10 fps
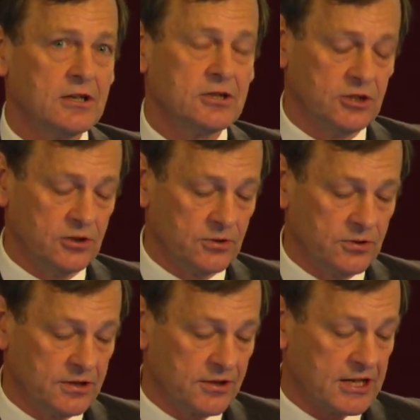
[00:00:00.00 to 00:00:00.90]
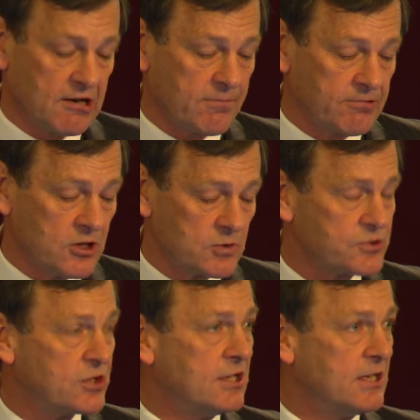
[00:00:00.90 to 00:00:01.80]
knew that our approach was
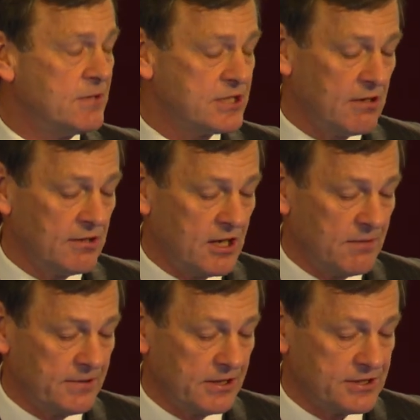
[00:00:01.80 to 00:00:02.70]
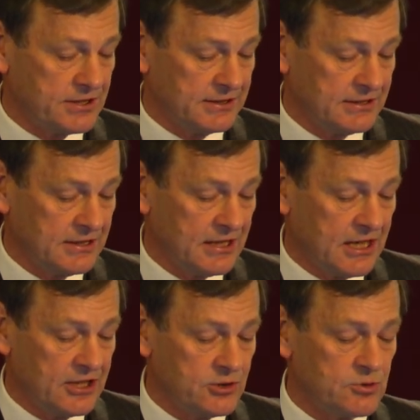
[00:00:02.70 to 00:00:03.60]
to limit our liability
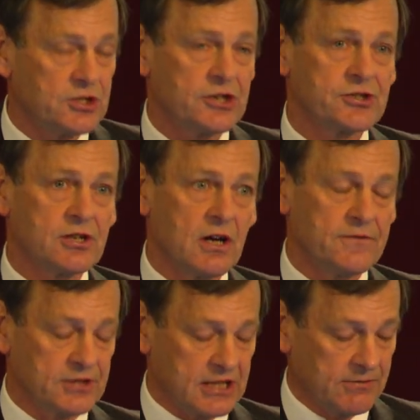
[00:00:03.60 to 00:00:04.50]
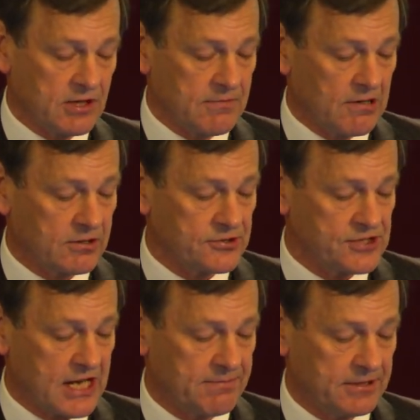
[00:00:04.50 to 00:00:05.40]
and do just enough to keep the Americans
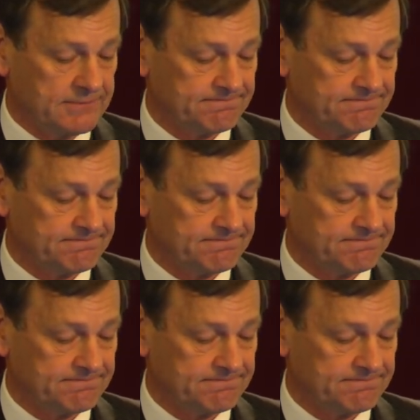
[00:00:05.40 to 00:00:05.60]
happy.